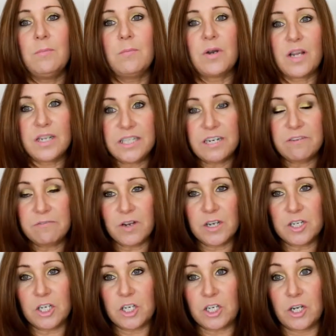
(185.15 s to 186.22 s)
But I did
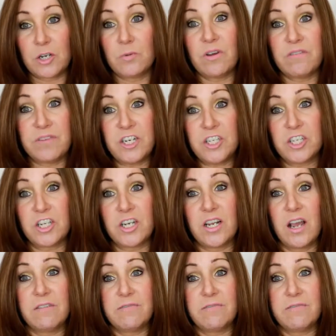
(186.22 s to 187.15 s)
find a shoe eventually.